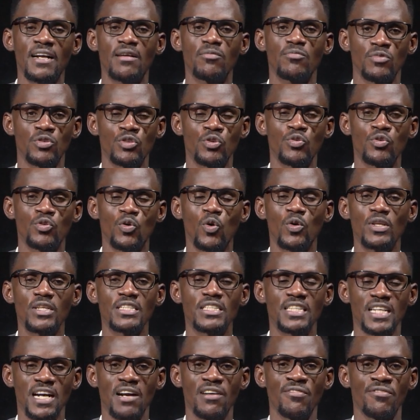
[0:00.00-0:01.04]
you'd call
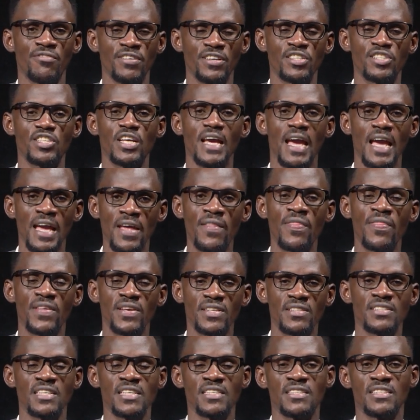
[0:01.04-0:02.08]
it coverage in the
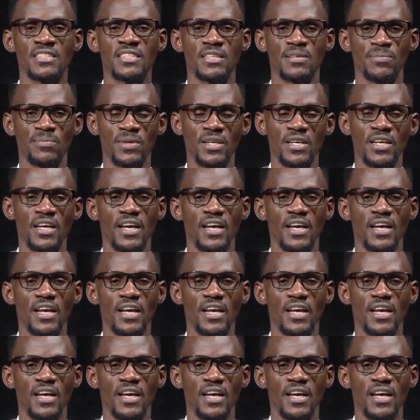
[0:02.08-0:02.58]
system.